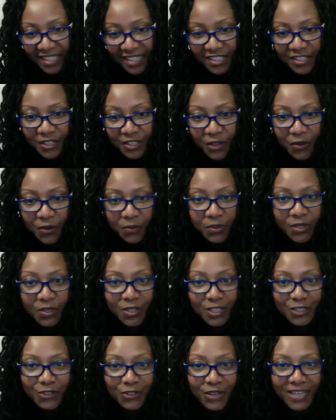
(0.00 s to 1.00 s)
so we're going
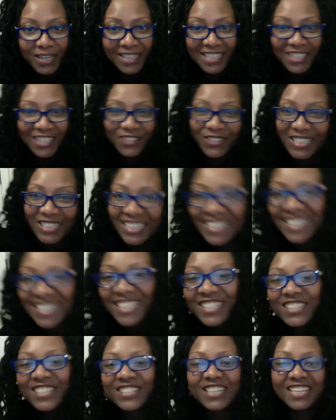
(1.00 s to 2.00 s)
to try to get her in
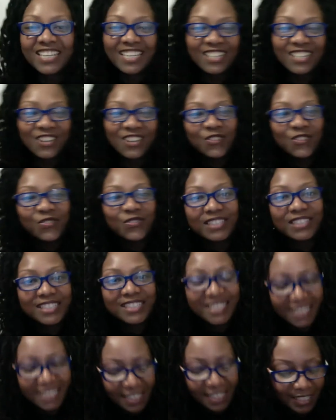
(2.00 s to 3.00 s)
here and
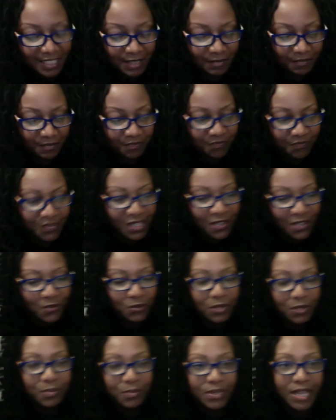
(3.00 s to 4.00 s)
hopefully
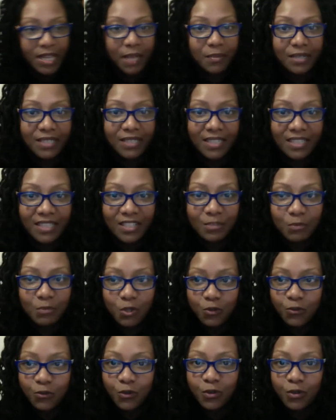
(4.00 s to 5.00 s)
we'll be able to
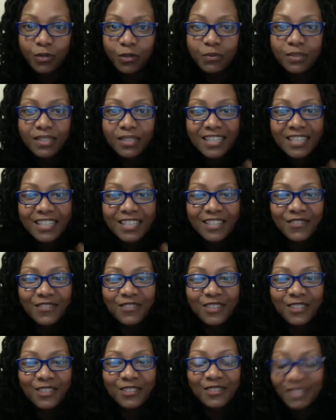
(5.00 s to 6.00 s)
move forward with the
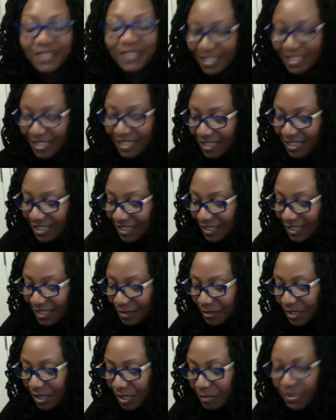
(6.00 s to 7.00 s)
interview.
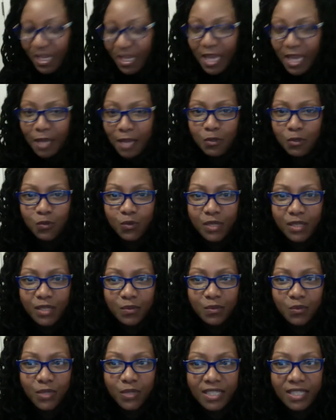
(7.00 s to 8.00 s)
Sometimes when
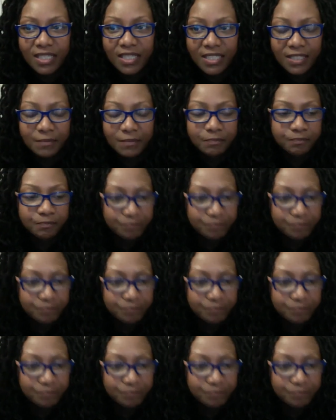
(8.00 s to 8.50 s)
we